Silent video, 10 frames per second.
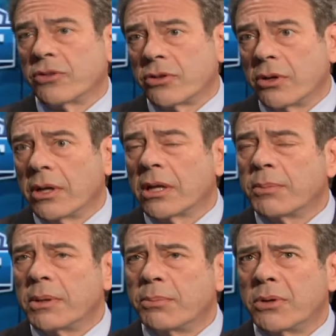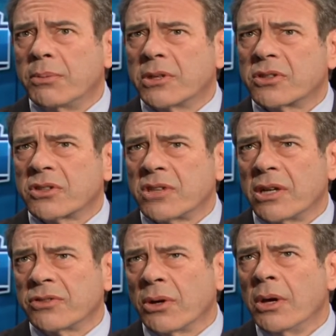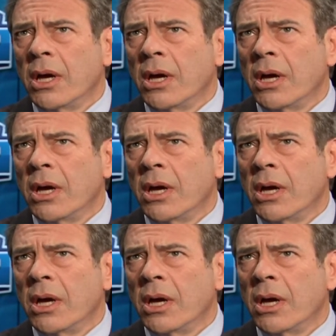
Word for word: It turned out to be a pretty big success. So